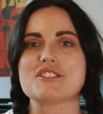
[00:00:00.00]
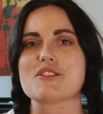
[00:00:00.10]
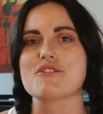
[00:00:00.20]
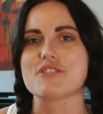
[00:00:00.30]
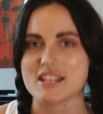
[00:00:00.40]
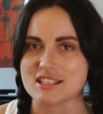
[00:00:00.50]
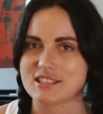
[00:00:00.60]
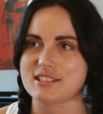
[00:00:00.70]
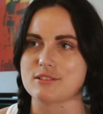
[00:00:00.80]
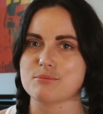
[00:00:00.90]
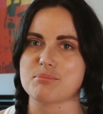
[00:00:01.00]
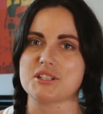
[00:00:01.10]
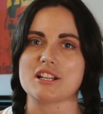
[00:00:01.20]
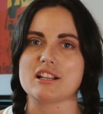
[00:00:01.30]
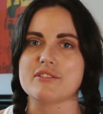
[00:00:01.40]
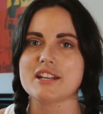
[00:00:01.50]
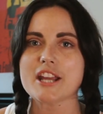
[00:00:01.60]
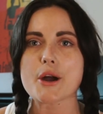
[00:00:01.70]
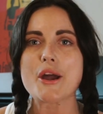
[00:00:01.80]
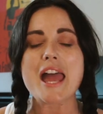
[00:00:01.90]
of this particular
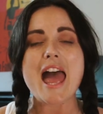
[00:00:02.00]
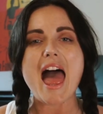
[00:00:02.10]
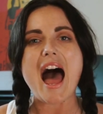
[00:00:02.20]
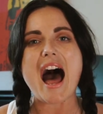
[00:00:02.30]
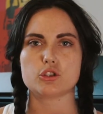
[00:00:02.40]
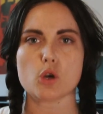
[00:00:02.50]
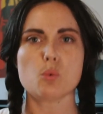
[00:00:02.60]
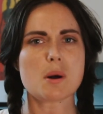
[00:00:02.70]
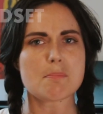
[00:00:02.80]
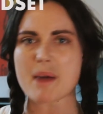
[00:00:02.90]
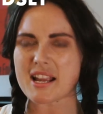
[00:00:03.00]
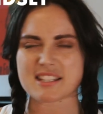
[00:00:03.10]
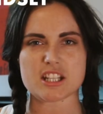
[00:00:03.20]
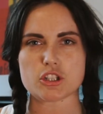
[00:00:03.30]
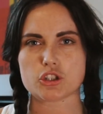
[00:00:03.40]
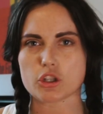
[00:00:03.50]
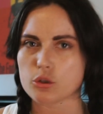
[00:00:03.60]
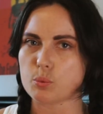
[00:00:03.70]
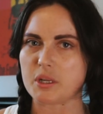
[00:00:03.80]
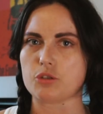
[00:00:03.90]
video. So what mindset
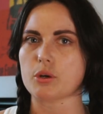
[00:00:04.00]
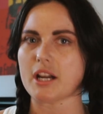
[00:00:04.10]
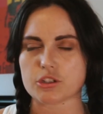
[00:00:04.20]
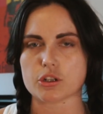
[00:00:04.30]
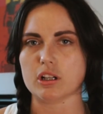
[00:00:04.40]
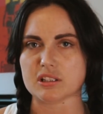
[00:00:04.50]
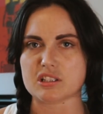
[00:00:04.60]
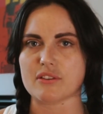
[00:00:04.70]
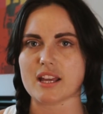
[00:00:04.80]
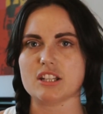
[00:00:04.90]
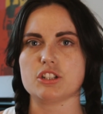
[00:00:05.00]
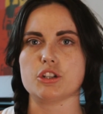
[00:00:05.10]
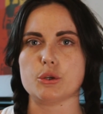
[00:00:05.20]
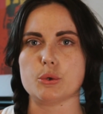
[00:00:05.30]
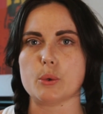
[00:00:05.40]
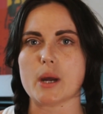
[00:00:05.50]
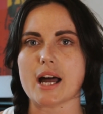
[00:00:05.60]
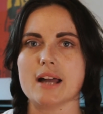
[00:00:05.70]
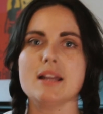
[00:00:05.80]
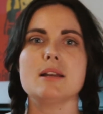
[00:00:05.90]
should we try to cultivate to
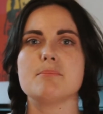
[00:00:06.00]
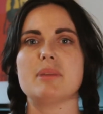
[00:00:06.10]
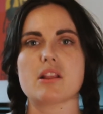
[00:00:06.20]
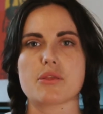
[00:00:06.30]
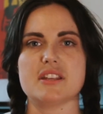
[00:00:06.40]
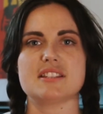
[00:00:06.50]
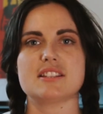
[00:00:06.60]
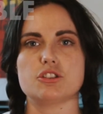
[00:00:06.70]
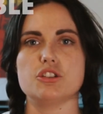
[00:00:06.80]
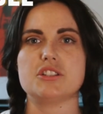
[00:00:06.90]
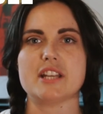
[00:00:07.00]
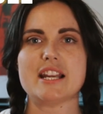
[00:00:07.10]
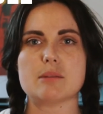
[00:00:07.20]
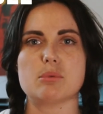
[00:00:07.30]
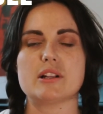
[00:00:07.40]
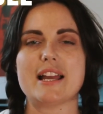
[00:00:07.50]
build this sustainable